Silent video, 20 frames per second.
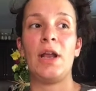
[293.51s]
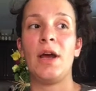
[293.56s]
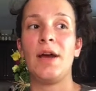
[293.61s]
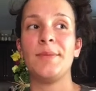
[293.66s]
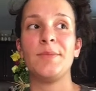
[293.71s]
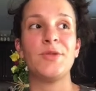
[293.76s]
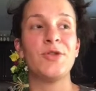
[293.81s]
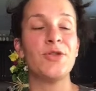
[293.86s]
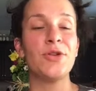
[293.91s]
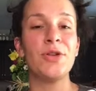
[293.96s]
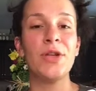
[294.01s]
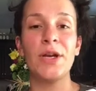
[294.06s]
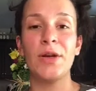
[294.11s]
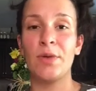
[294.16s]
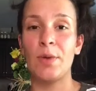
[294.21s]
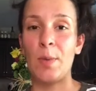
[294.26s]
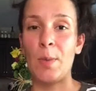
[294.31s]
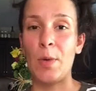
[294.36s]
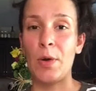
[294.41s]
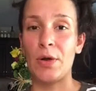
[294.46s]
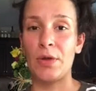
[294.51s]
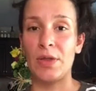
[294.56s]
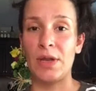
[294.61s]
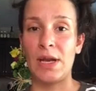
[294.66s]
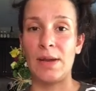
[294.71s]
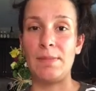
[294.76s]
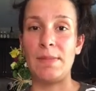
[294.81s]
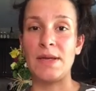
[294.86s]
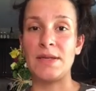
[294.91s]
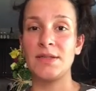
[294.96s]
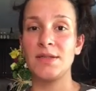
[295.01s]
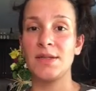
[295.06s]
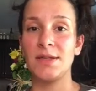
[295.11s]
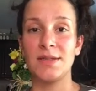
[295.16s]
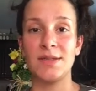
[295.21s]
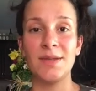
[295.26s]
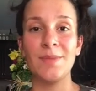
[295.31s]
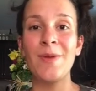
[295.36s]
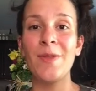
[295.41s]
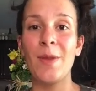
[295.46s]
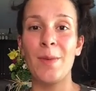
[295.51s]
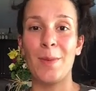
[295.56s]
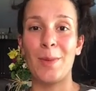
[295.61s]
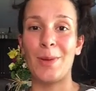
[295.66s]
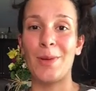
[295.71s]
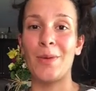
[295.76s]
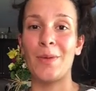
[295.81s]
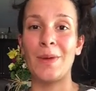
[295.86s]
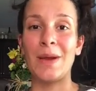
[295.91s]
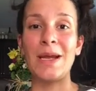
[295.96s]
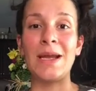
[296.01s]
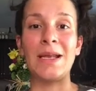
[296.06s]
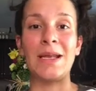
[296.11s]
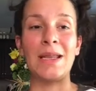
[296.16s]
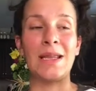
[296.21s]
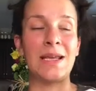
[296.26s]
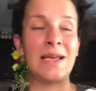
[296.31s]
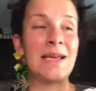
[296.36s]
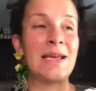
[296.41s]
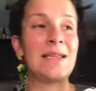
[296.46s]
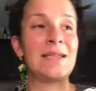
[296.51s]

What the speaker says: I'm sure there were more that I missed because some of them are green,